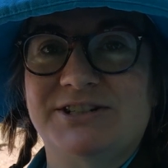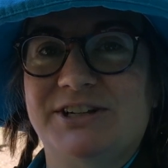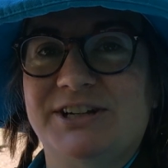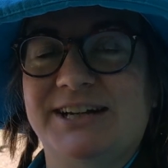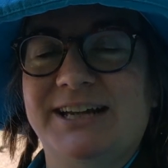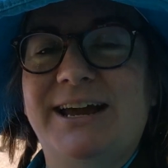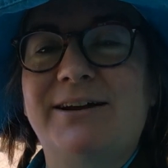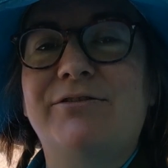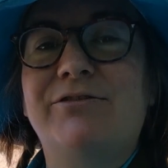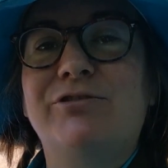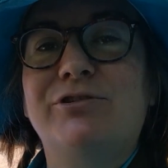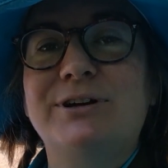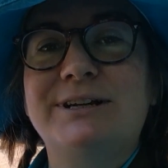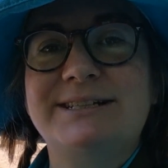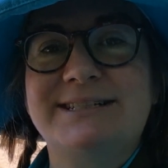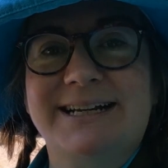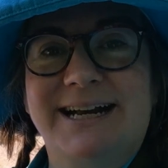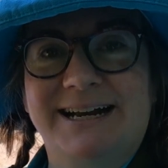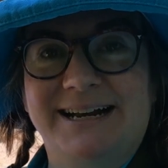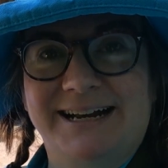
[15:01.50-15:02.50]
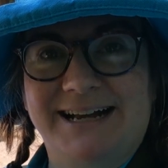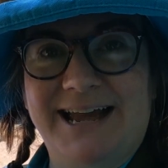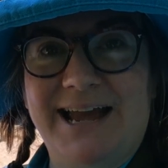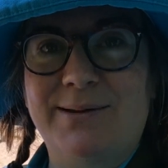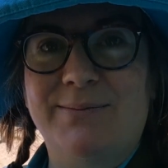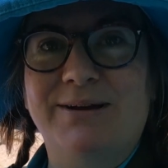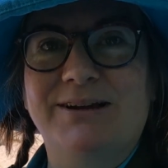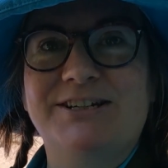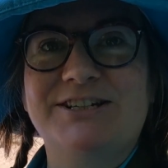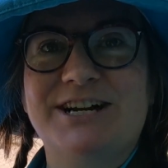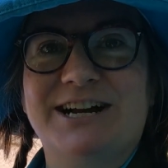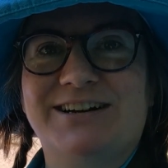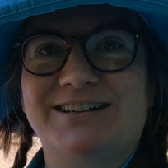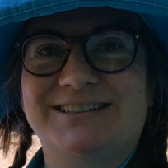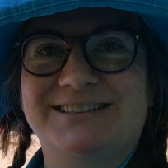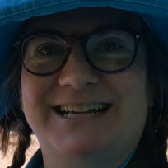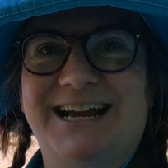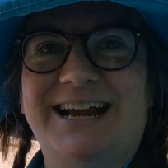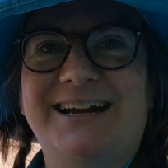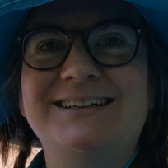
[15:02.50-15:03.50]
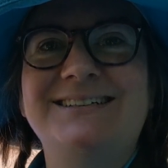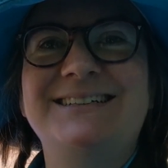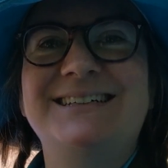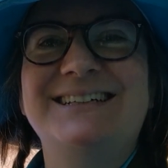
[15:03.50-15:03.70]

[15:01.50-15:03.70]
going to get freestanding hammock chair stands